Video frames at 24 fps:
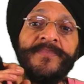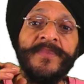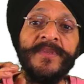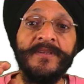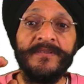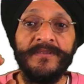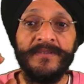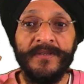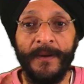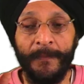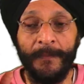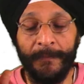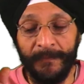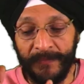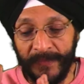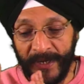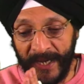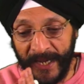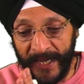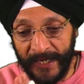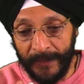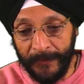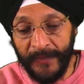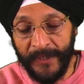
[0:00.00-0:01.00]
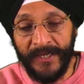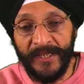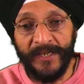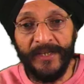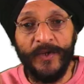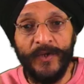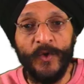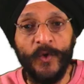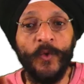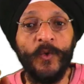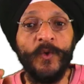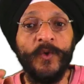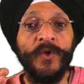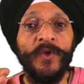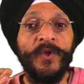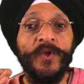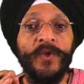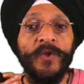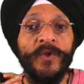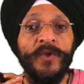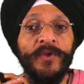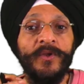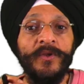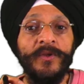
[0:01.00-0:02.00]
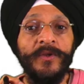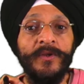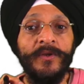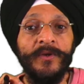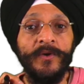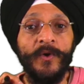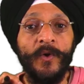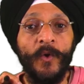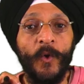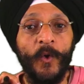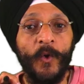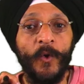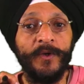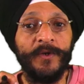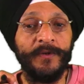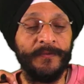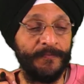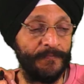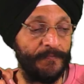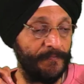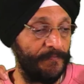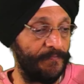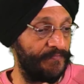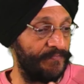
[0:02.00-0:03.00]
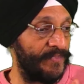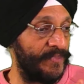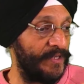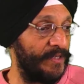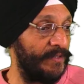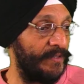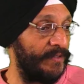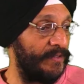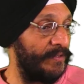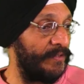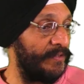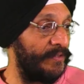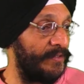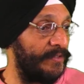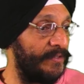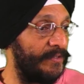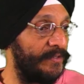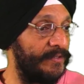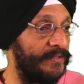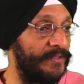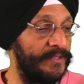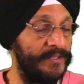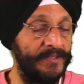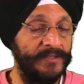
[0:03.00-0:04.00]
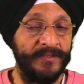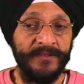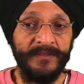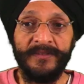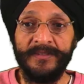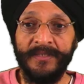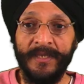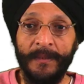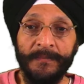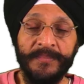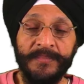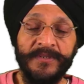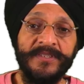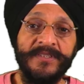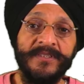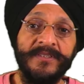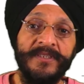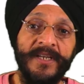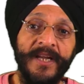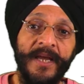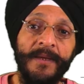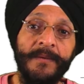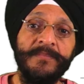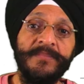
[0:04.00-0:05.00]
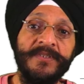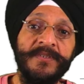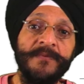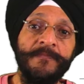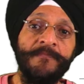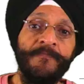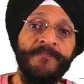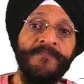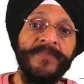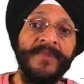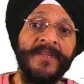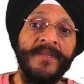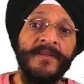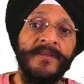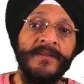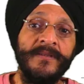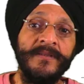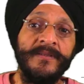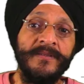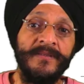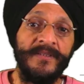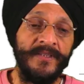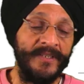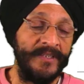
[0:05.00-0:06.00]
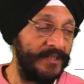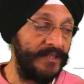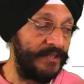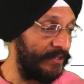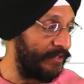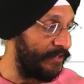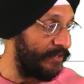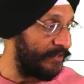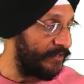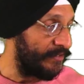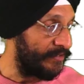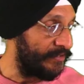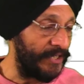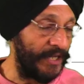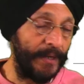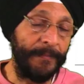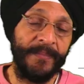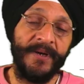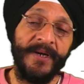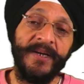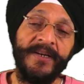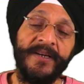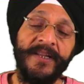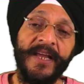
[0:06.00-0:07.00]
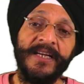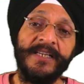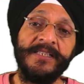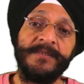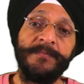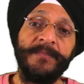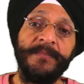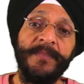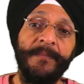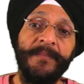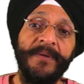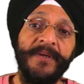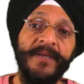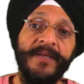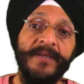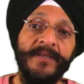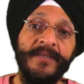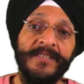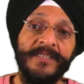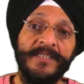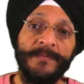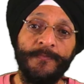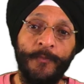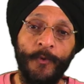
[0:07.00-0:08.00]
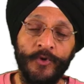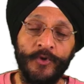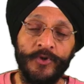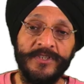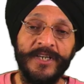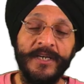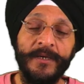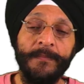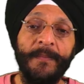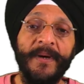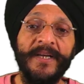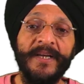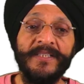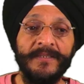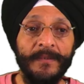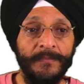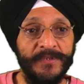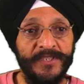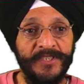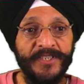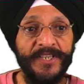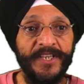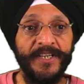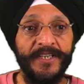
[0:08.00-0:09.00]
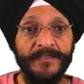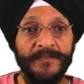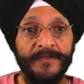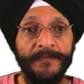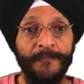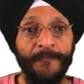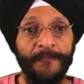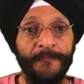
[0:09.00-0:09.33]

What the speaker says: some enmity, or sometimes the cyber attacks may be sponsored by some states.